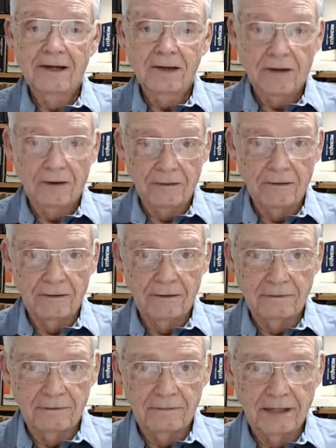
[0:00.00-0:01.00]
You
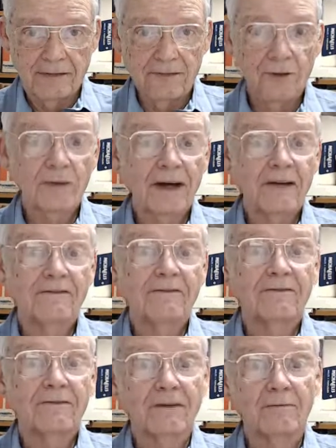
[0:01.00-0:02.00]
have your bread for